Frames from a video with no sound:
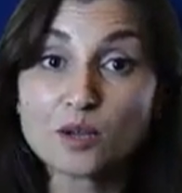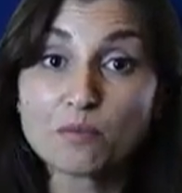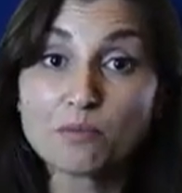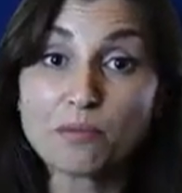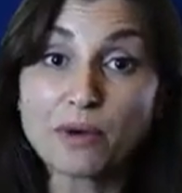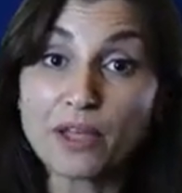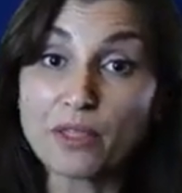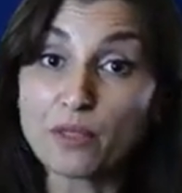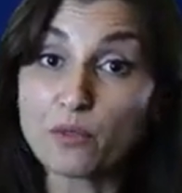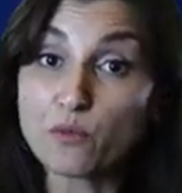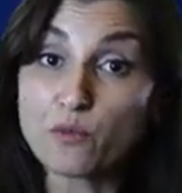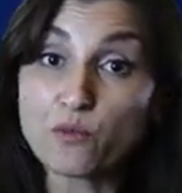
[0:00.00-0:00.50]

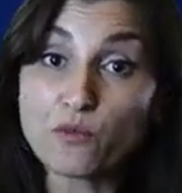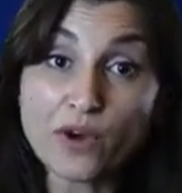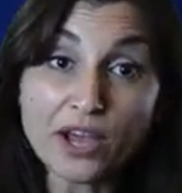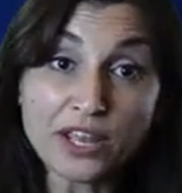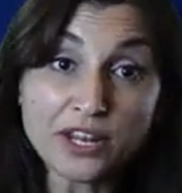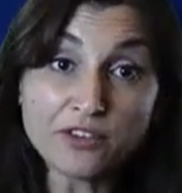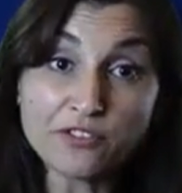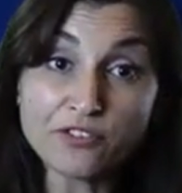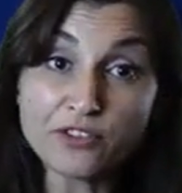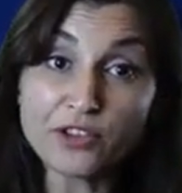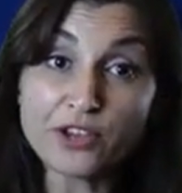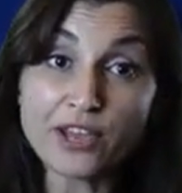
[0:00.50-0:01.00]
But what
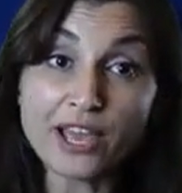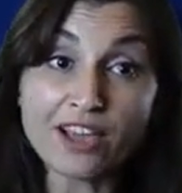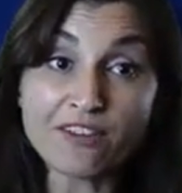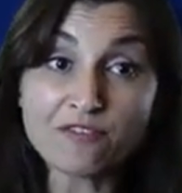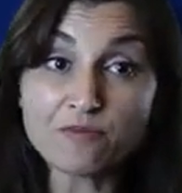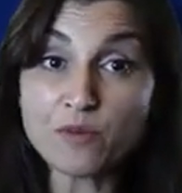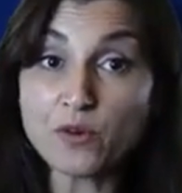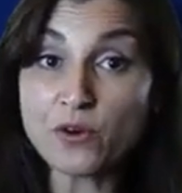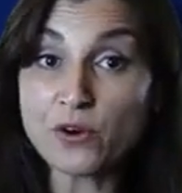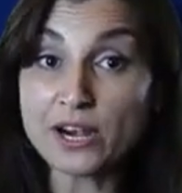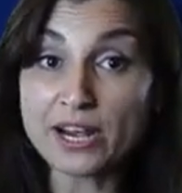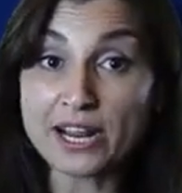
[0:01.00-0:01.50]
if you have
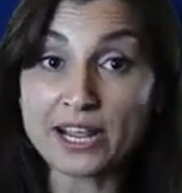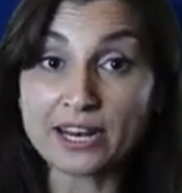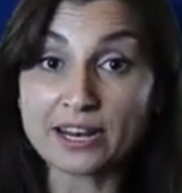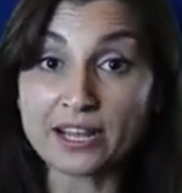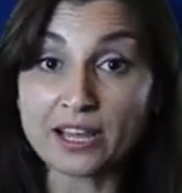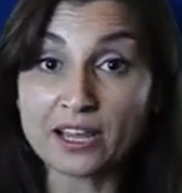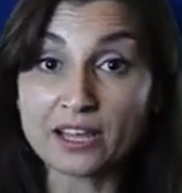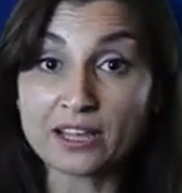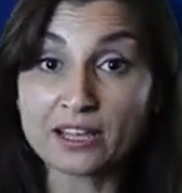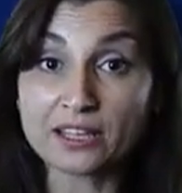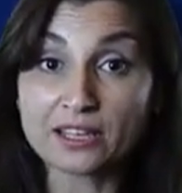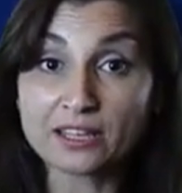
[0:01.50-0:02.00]
more
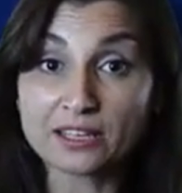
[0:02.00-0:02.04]
data?